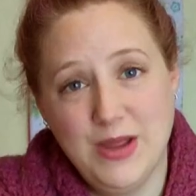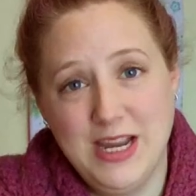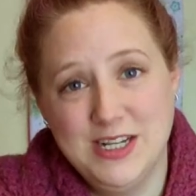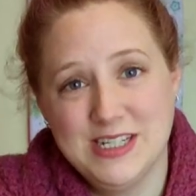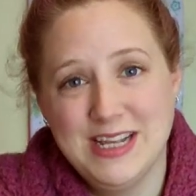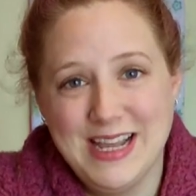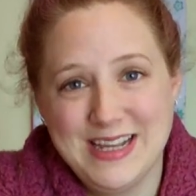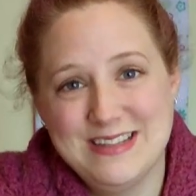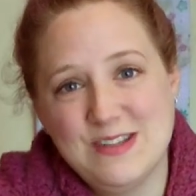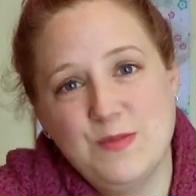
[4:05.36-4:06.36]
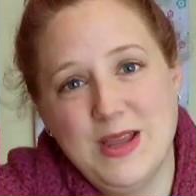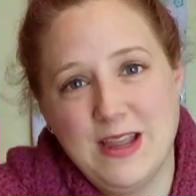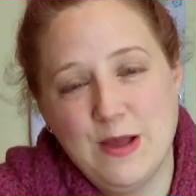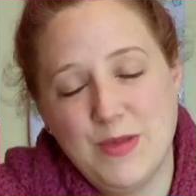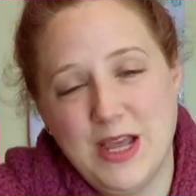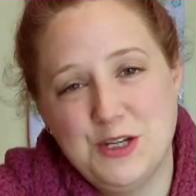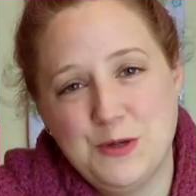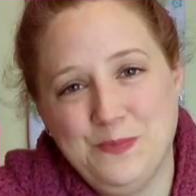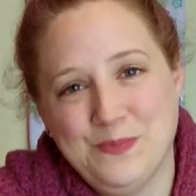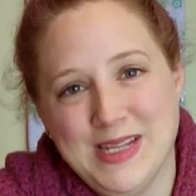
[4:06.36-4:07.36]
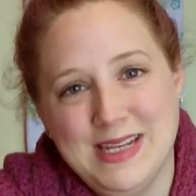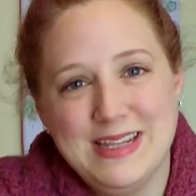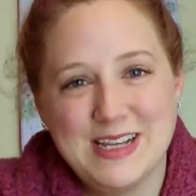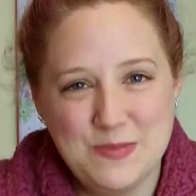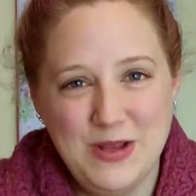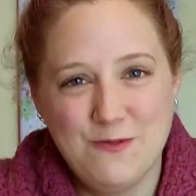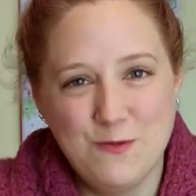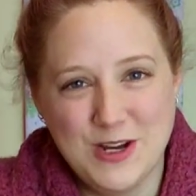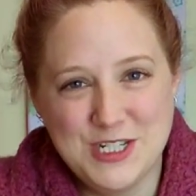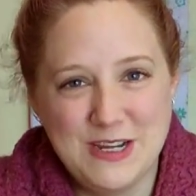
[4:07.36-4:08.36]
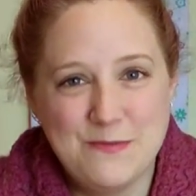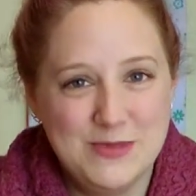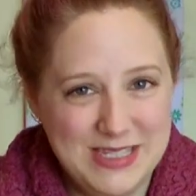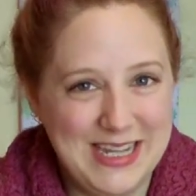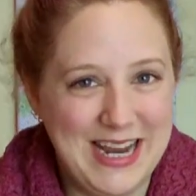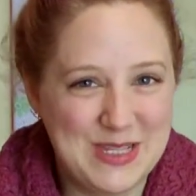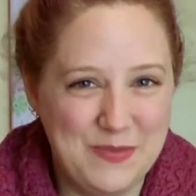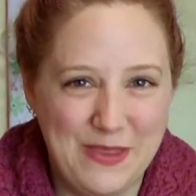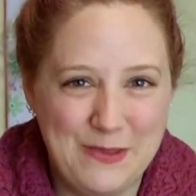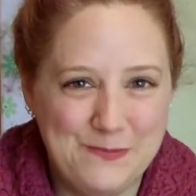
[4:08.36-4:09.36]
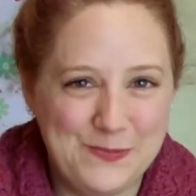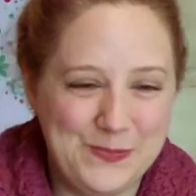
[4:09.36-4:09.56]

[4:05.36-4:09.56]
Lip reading: page and consider making a pledge. Thanks a million for watching. See you next month.